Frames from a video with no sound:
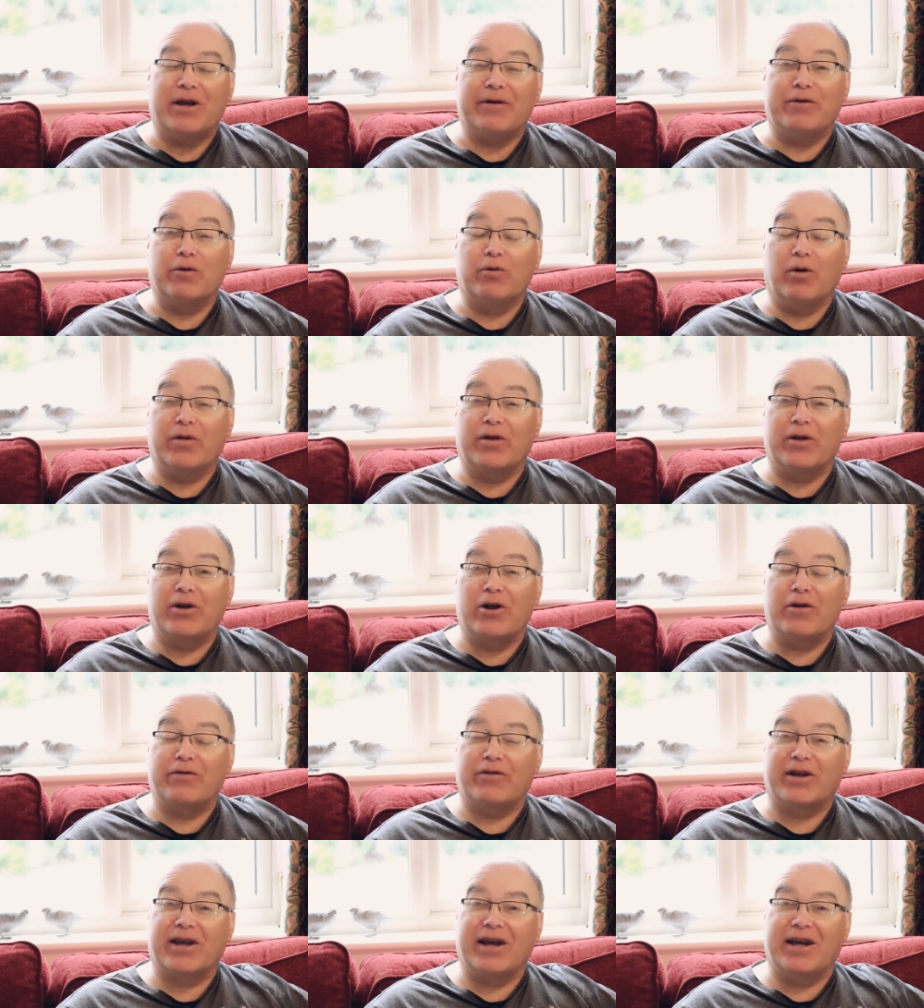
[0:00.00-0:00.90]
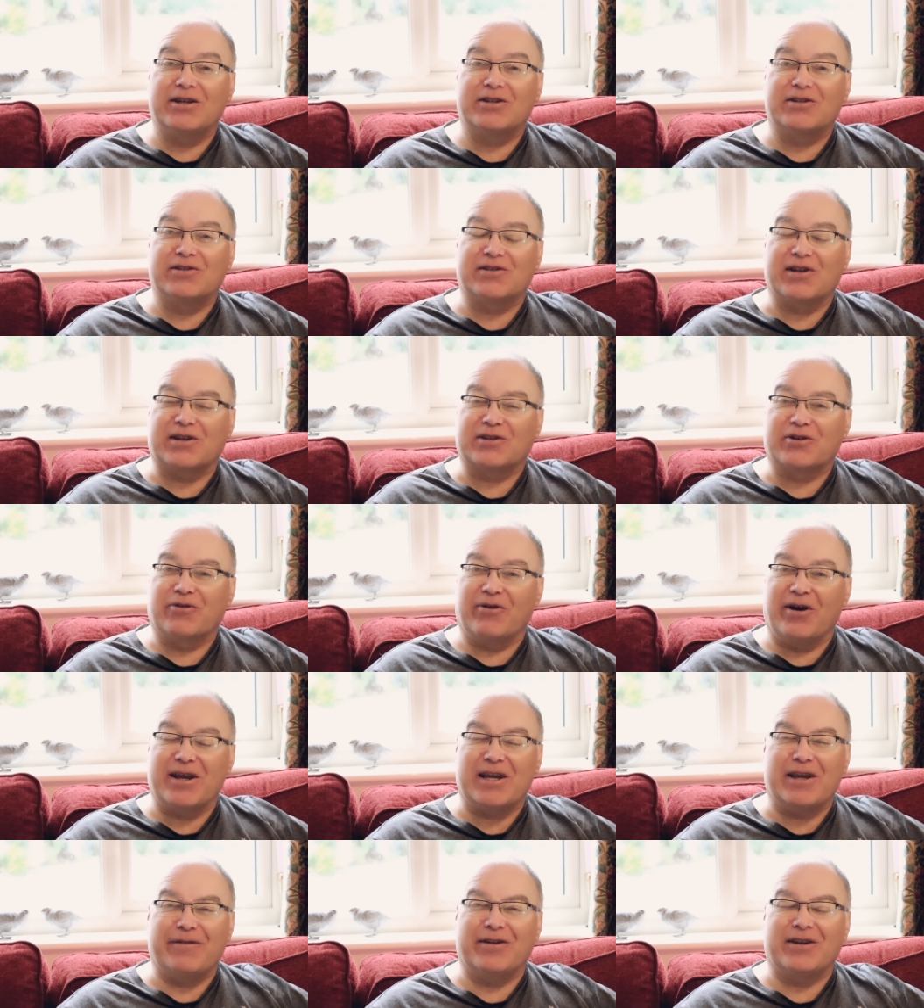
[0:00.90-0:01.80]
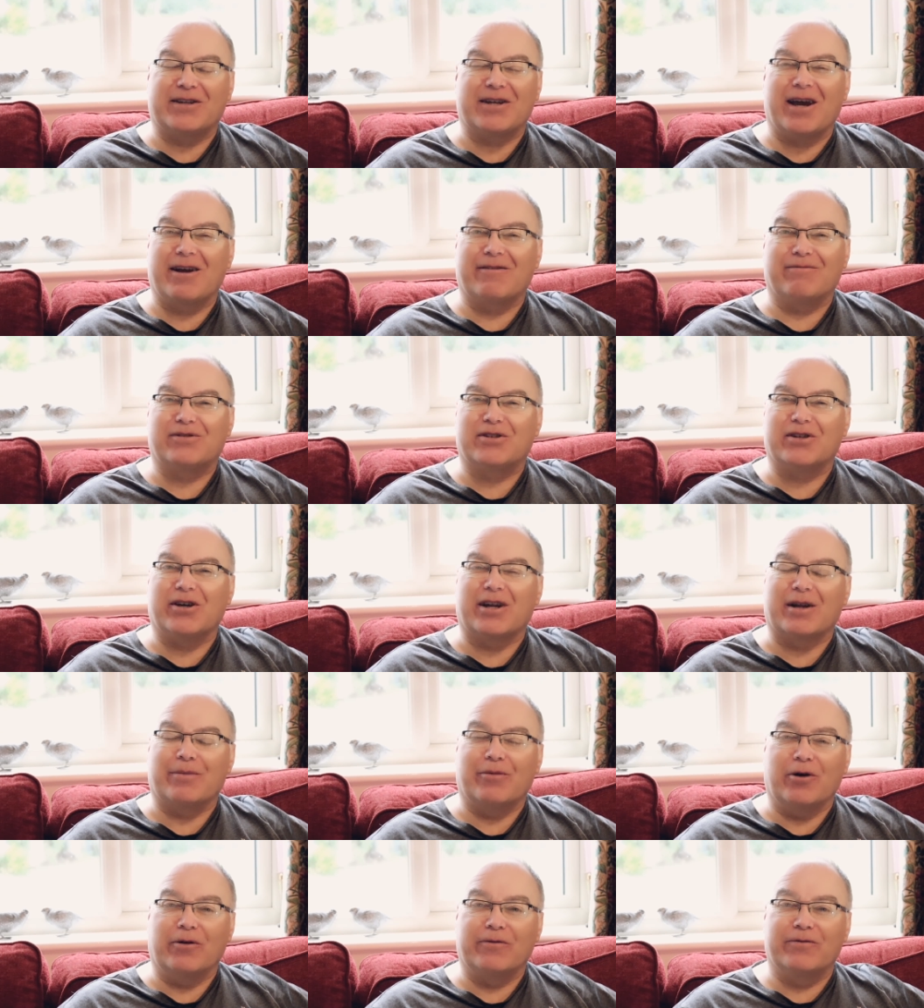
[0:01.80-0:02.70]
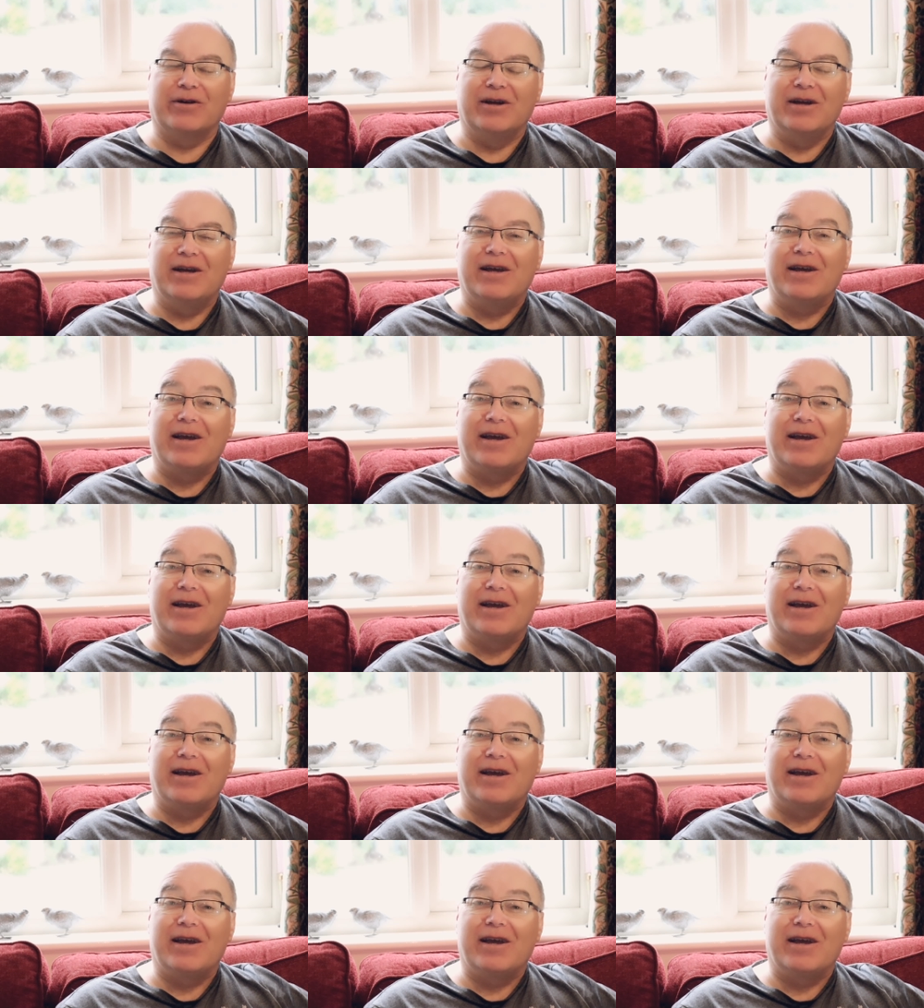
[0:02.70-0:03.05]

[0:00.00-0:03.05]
If you want the notifications, that's great. If you don't, turn them off.